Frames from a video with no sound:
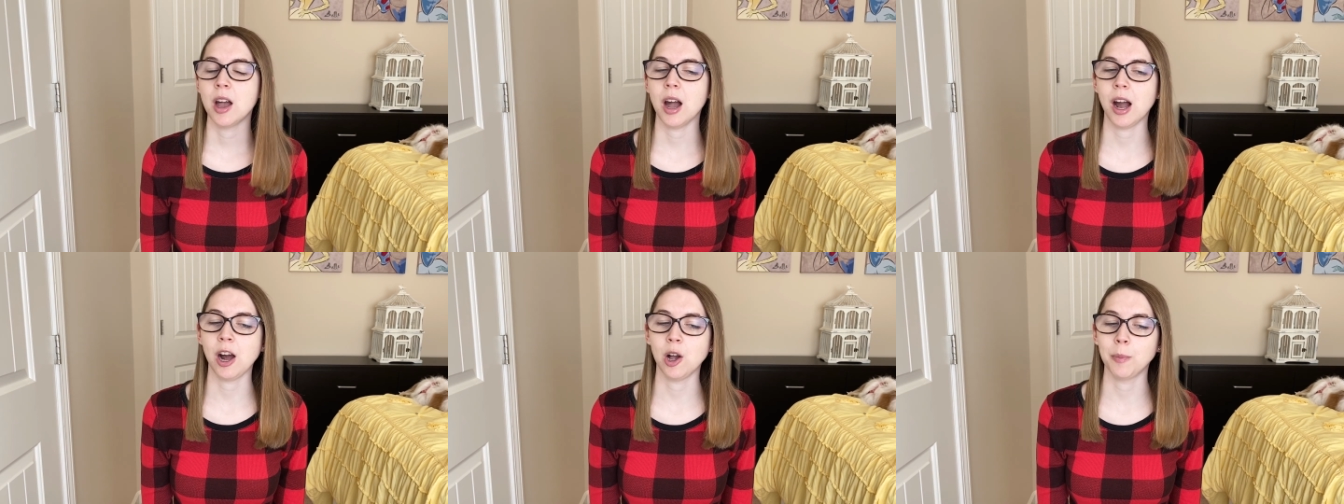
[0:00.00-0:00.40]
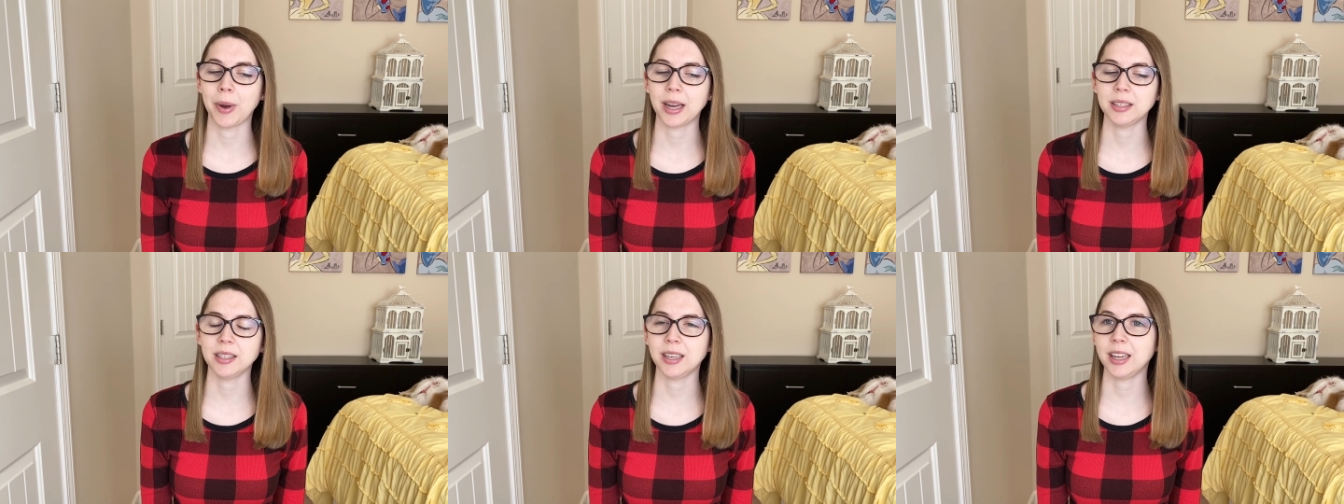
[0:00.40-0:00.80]
um,
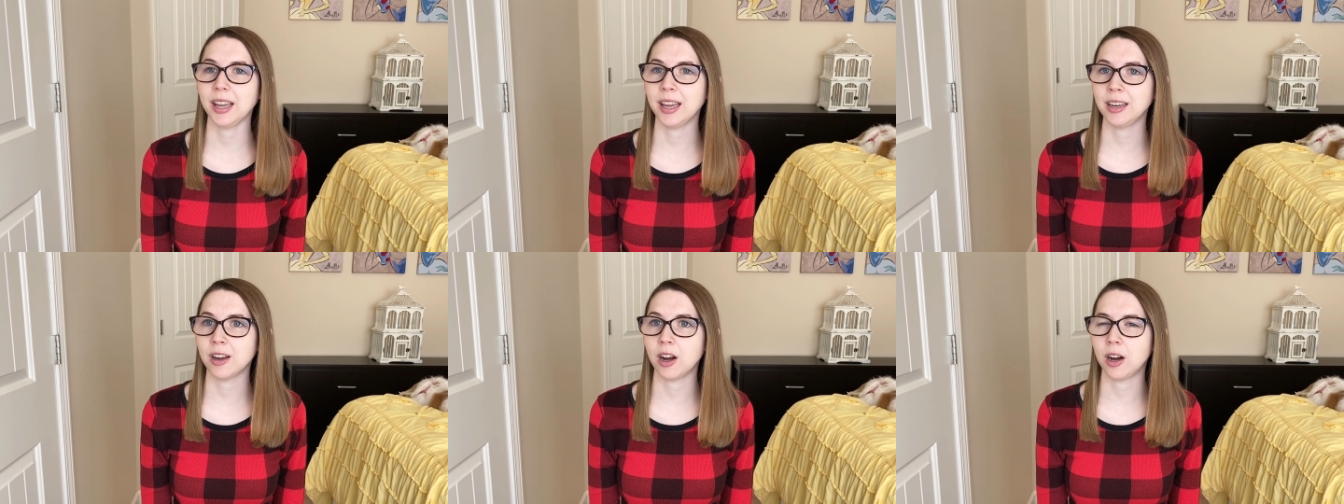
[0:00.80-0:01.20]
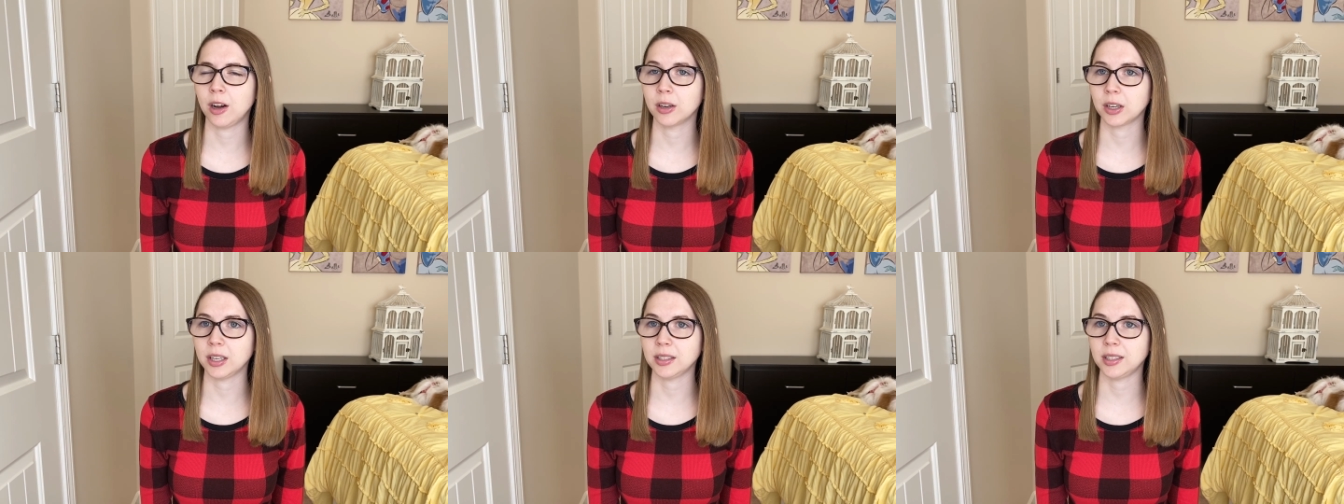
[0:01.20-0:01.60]
I did it in
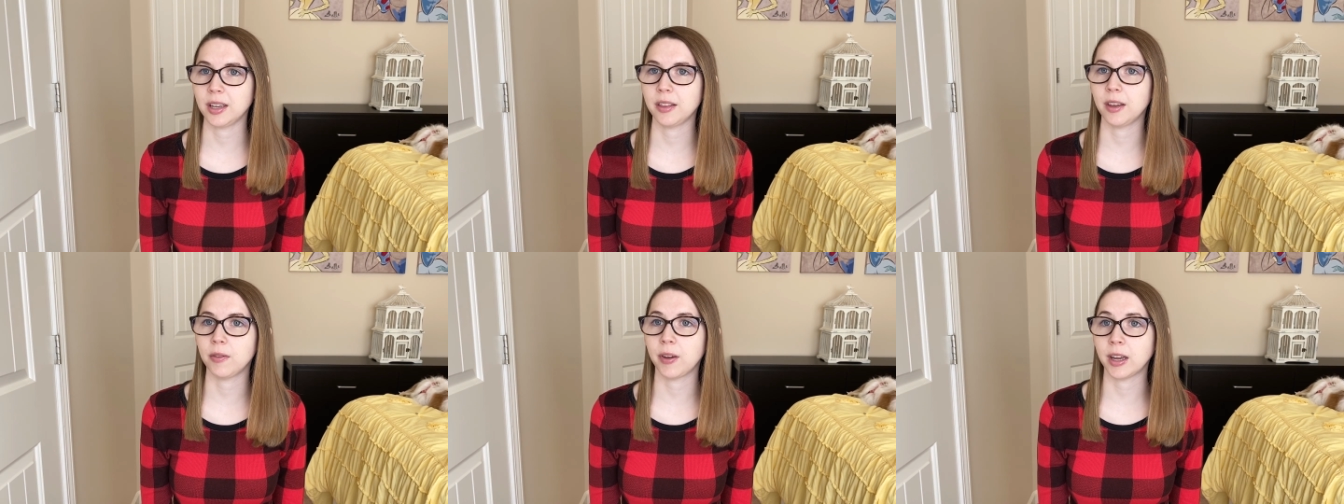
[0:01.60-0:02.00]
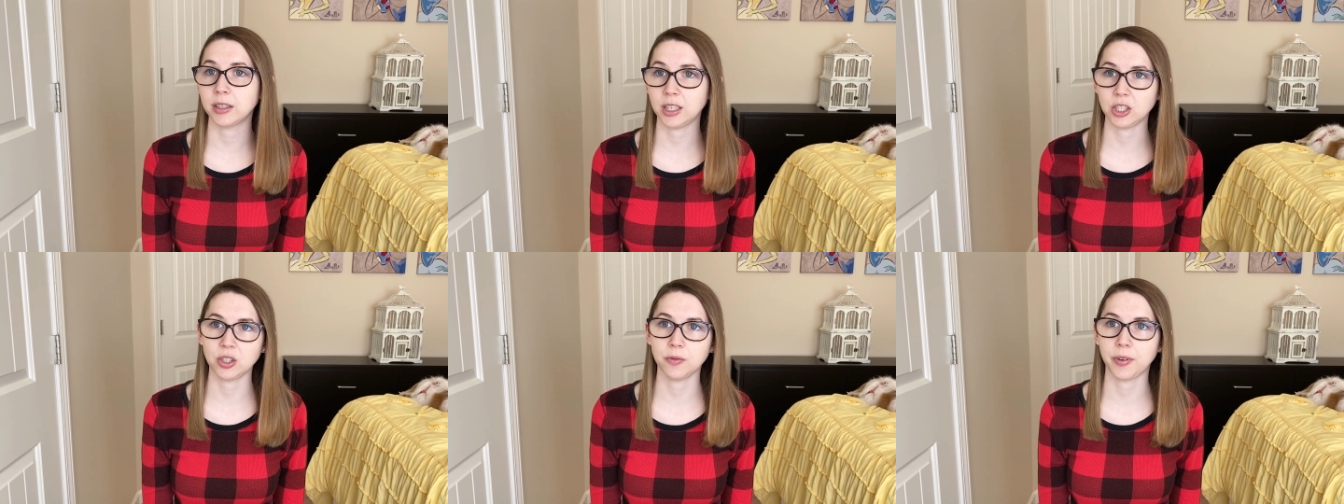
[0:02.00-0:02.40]
August, the
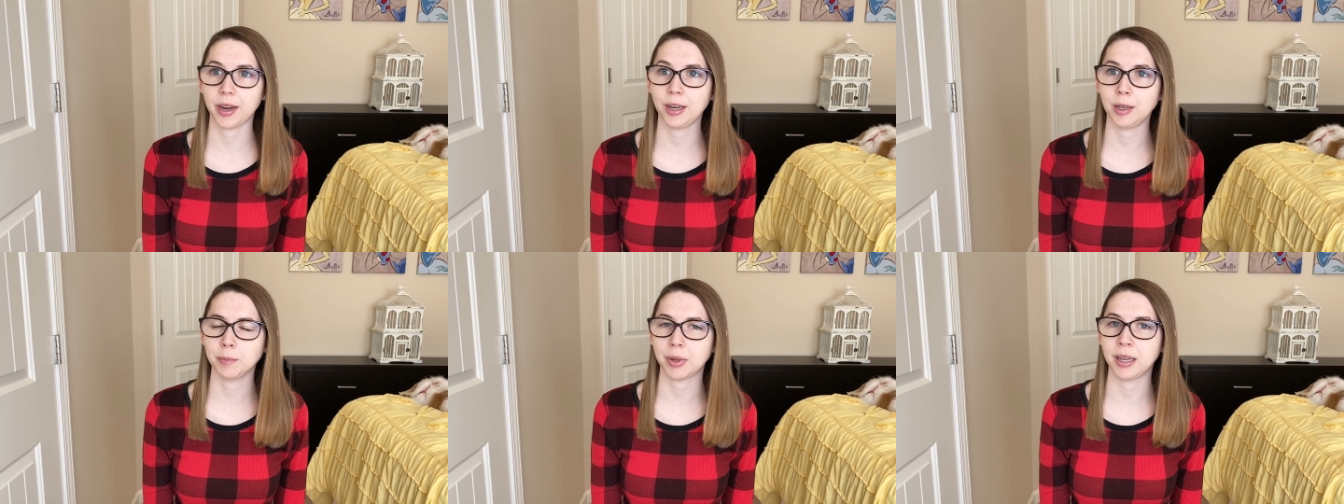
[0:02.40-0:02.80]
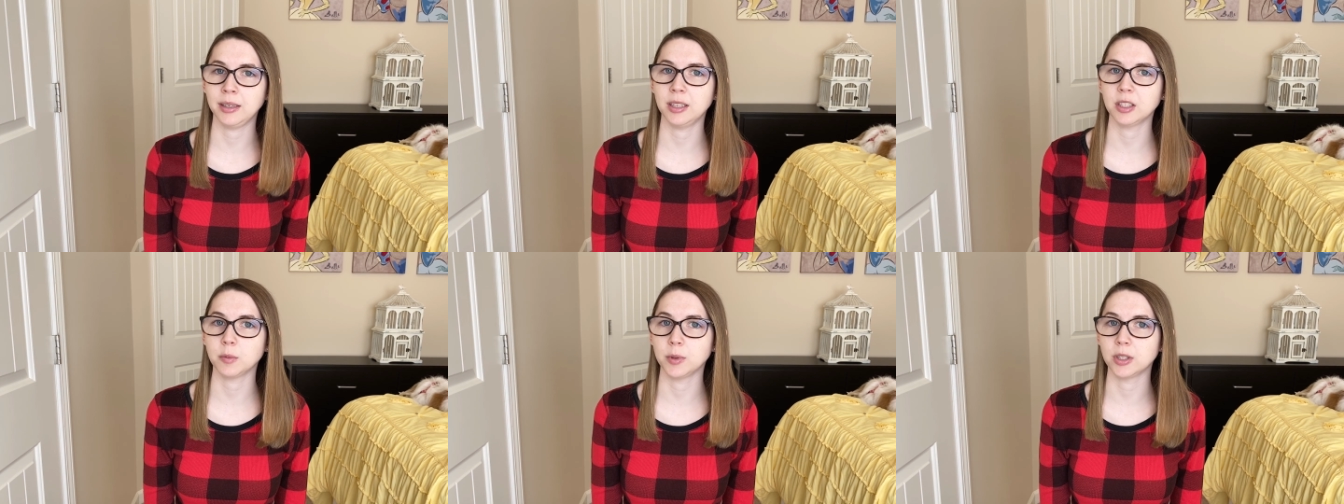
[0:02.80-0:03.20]
Foundation Fighting
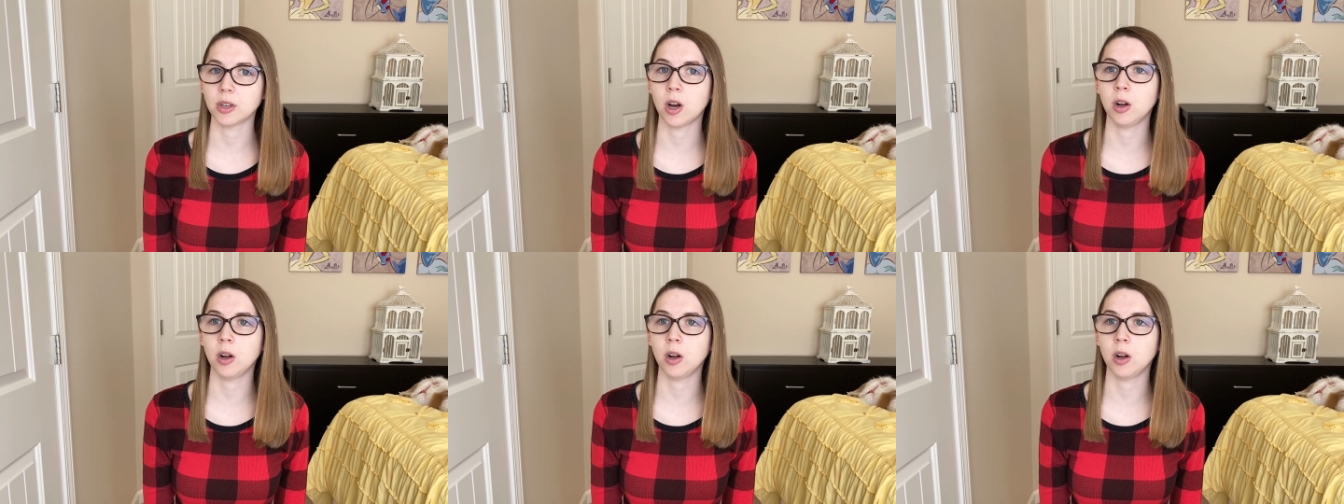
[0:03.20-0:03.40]
Blindness was